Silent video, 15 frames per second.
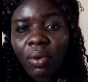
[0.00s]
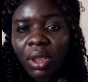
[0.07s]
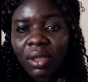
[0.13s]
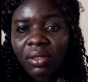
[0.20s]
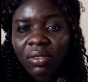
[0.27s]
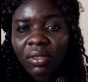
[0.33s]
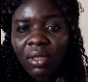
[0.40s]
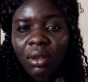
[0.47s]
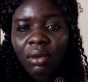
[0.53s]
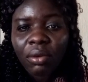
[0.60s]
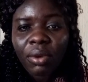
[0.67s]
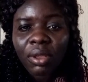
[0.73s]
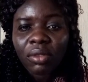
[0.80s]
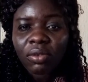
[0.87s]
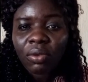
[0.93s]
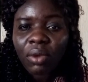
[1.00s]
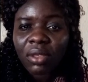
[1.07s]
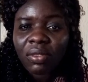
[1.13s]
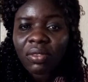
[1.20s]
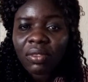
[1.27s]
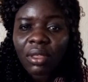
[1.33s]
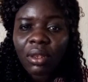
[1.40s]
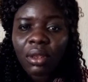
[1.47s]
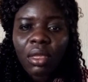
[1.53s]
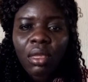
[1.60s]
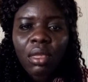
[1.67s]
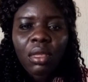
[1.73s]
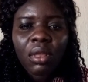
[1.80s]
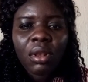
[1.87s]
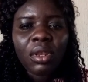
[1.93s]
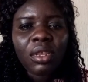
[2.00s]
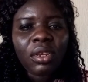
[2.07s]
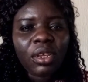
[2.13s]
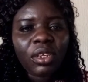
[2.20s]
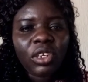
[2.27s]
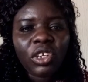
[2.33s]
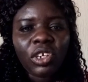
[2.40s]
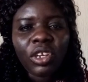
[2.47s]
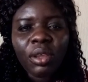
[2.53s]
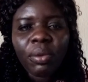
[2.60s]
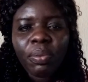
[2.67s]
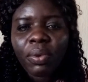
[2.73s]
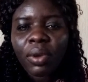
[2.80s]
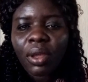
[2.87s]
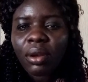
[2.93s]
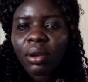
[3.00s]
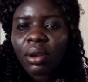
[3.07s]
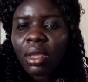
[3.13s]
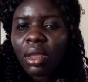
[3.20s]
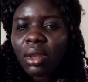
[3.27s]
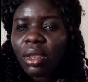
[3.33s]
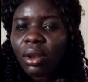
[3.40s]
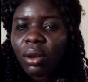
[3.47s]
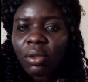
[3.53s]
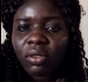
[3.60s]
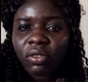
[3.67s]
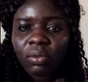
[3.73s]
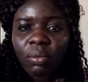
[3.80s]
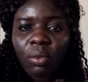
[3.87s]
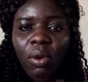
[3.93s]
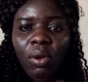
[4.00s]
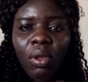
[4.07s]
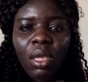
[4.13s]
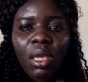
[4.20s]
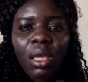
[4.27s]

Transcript: writing, grant writing, leadership, and a lot more.